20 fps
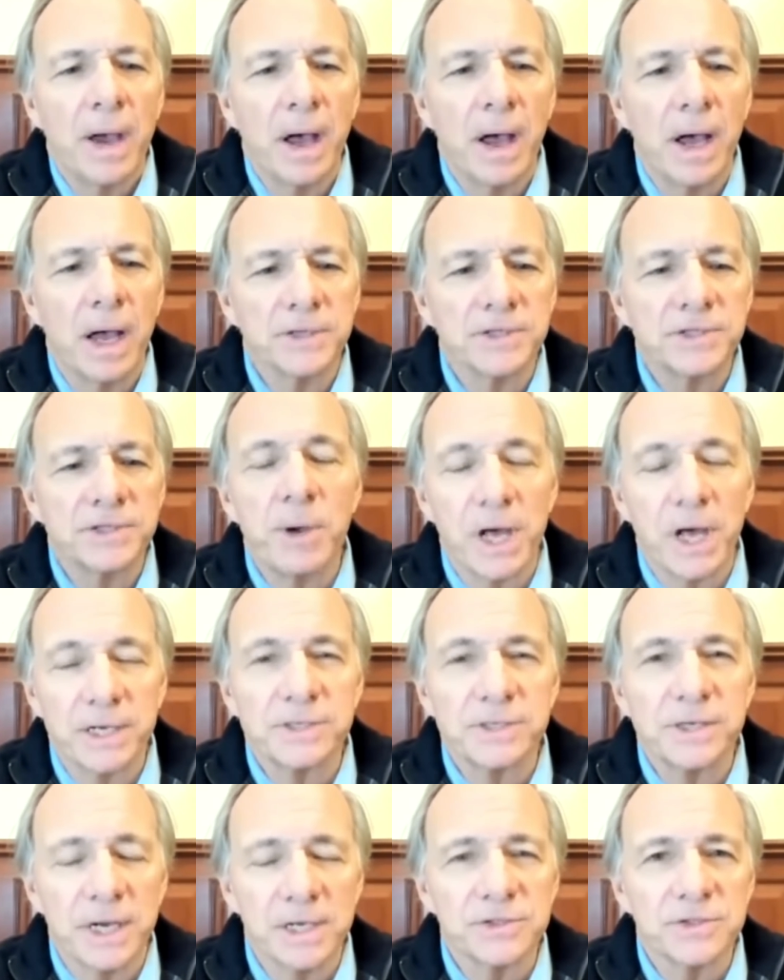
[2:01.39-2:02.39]
uh, to
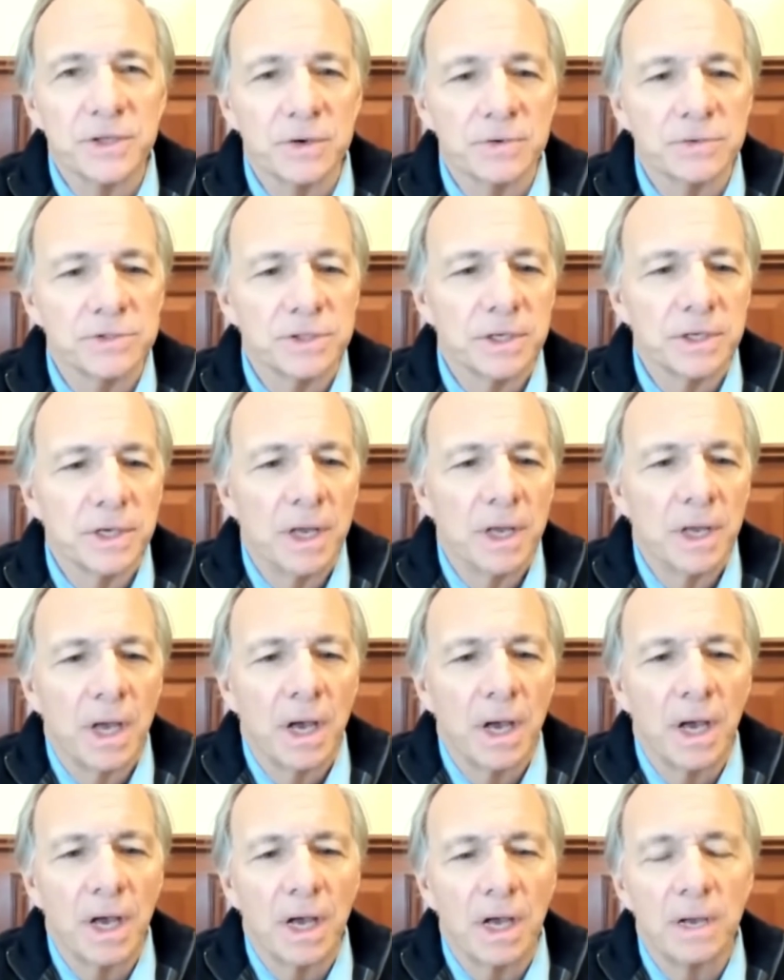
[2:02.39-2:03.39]
monetize those,
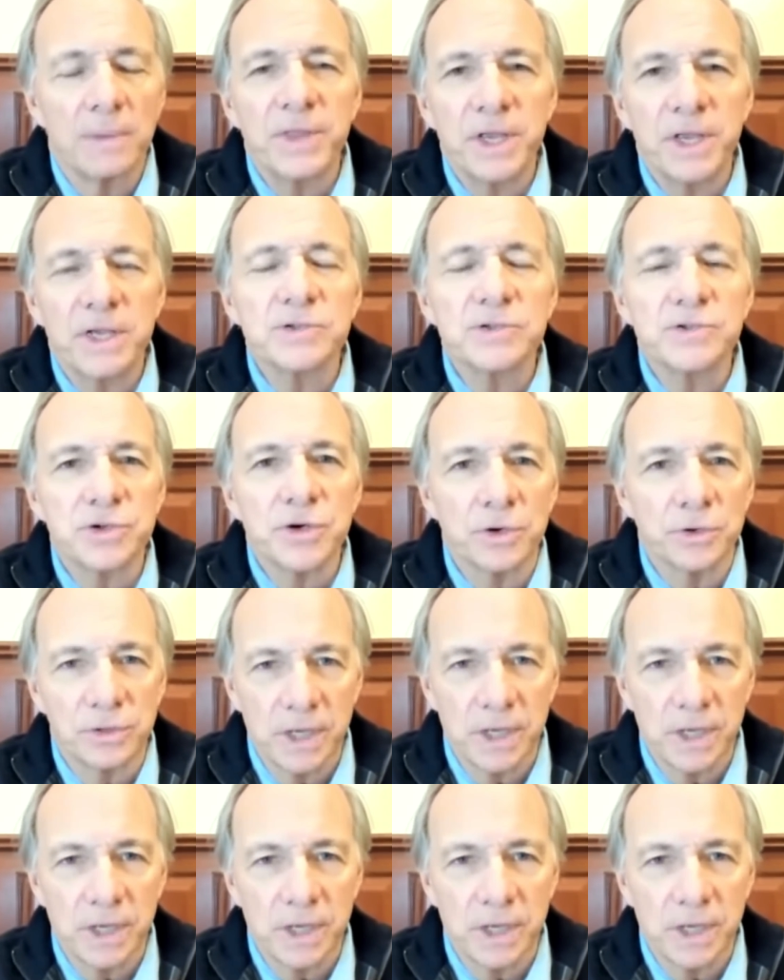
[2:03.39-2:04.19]
uh, the internal